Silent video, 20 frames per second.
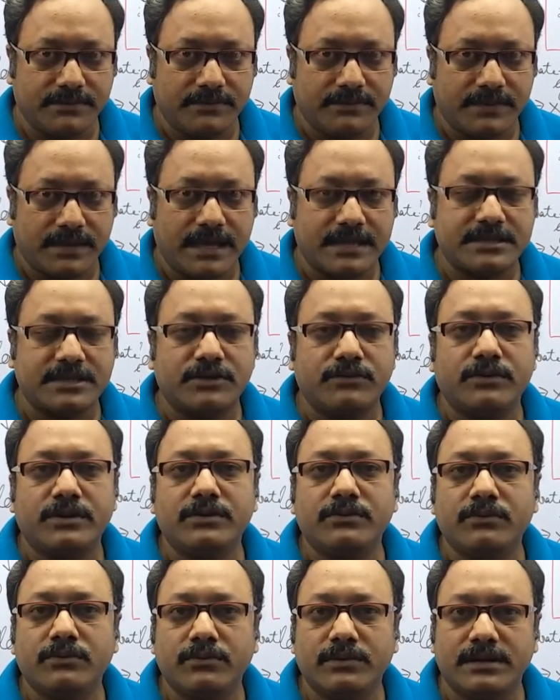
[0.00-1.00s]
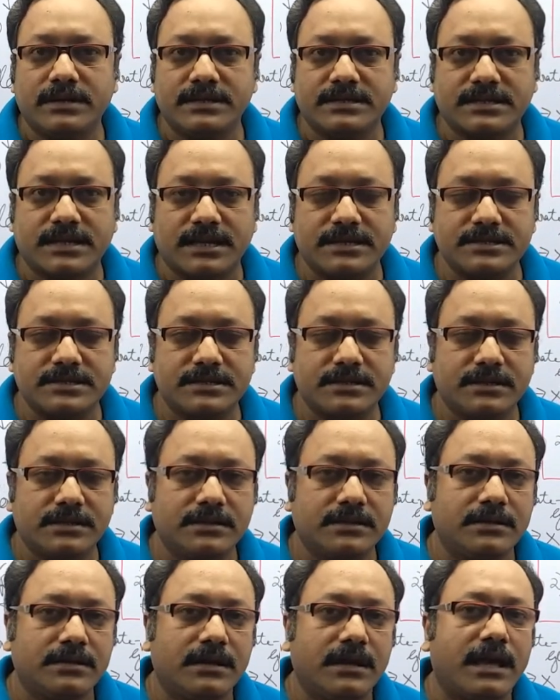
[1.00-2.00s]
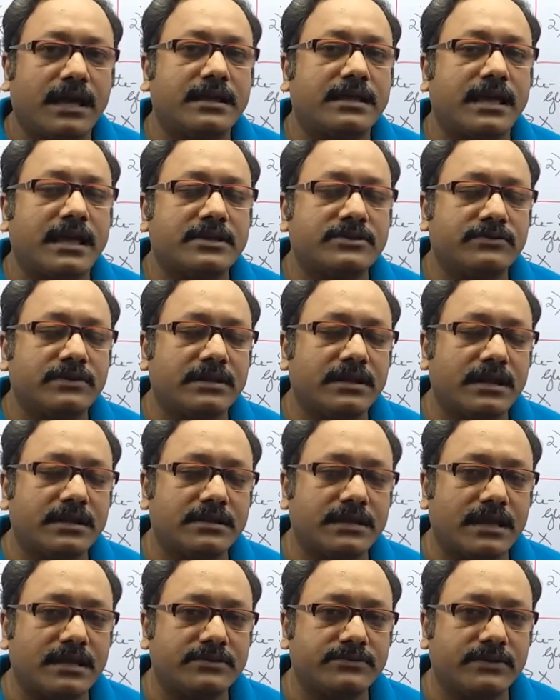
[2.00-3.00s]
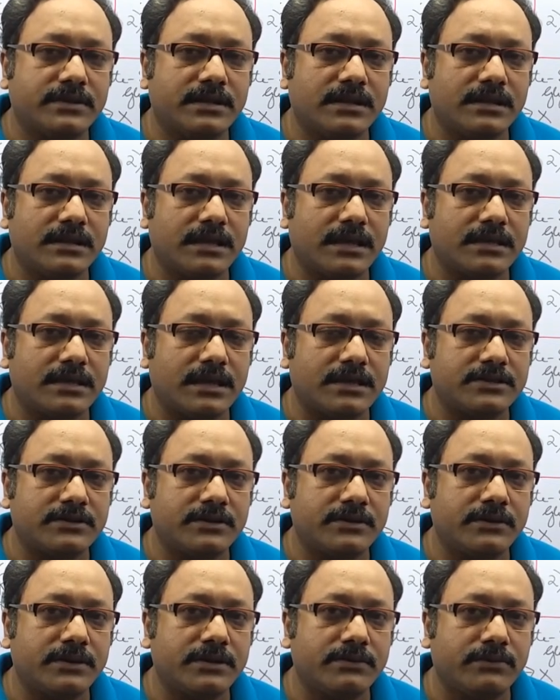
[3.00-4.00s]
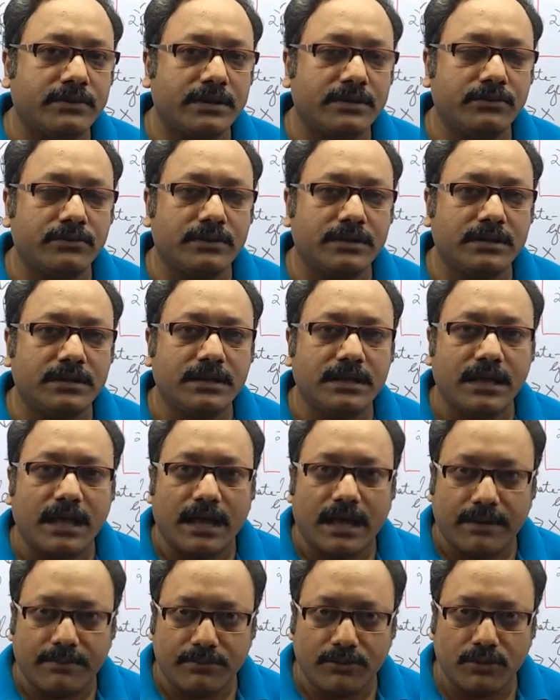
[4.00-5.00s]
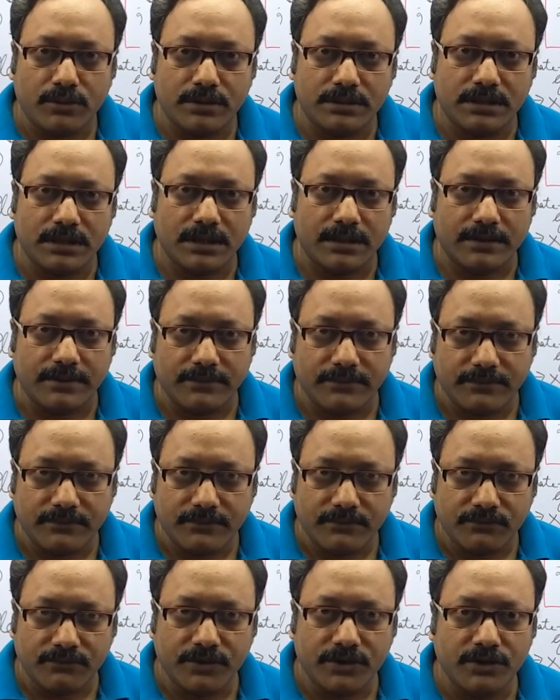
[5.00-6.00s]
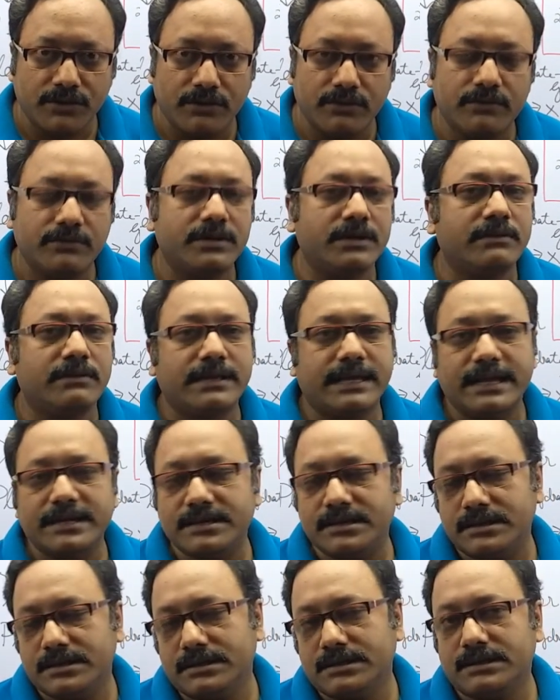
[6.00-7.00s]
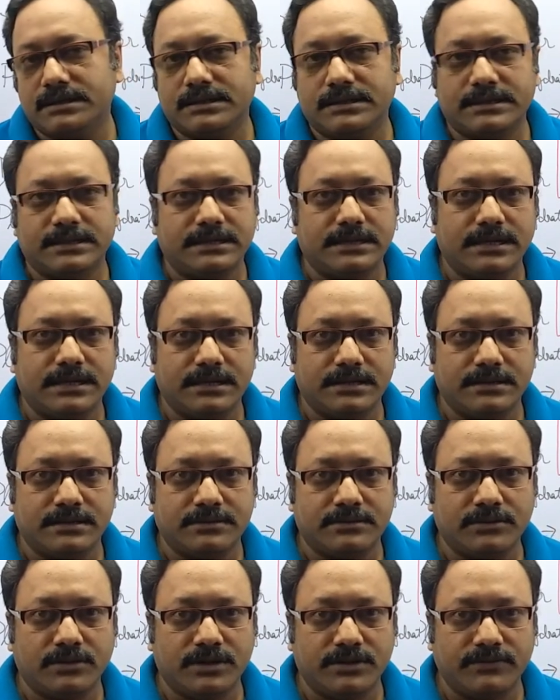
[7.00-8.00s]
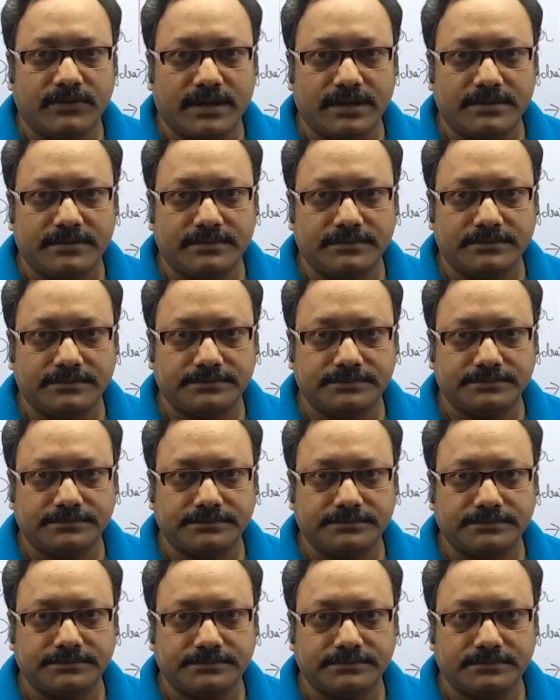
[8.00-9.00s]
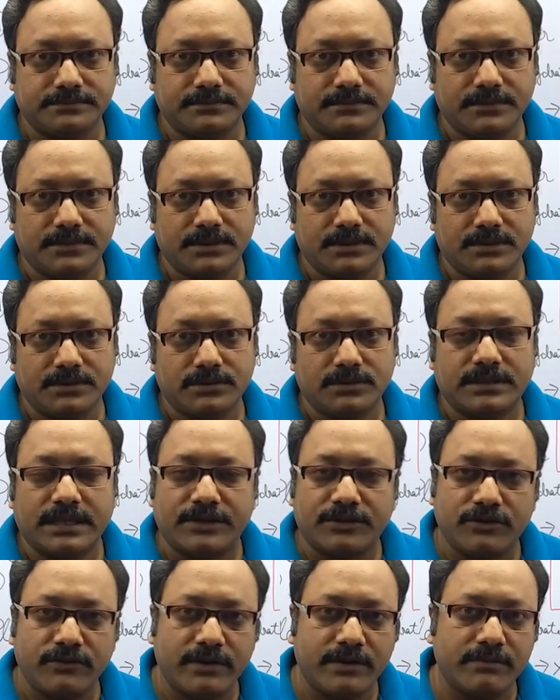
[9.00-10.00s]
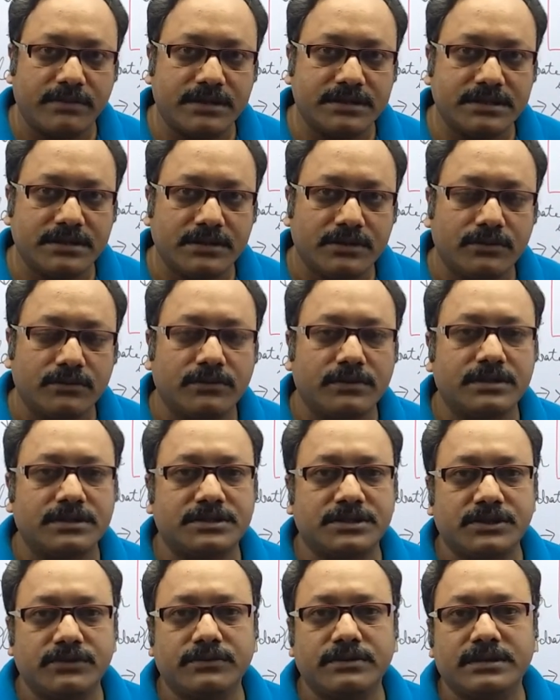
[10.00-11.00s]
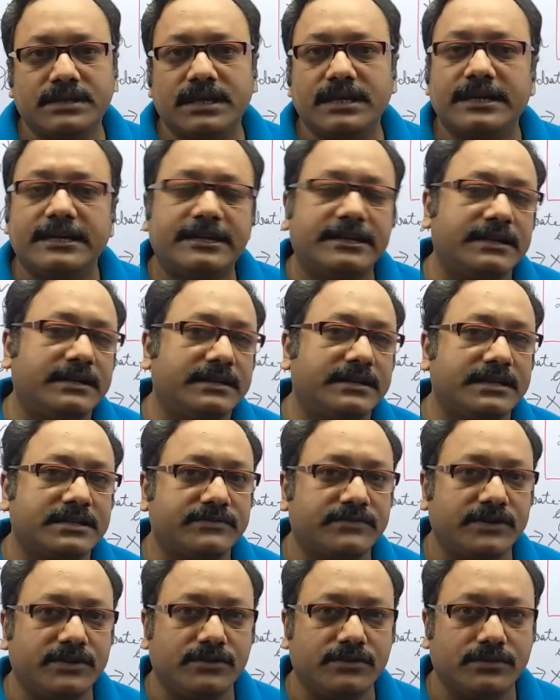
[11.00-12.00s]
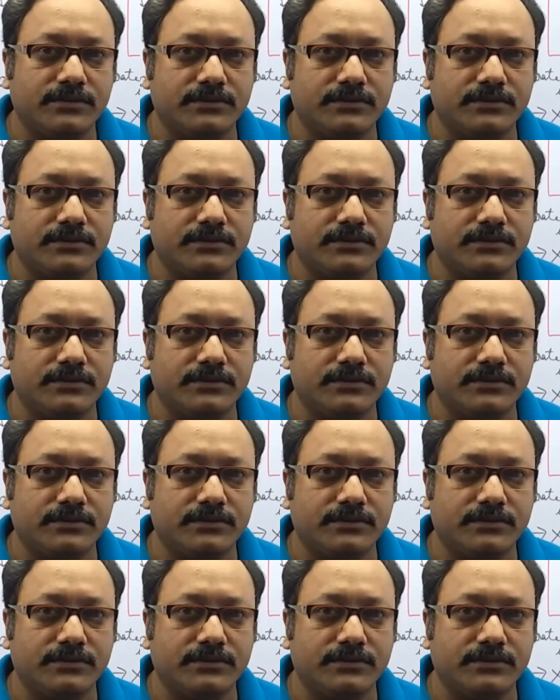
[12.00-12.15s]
As and when we will discuss, as and when we upload the video, you will get notified. So, thank you very much. We will see you in the next video.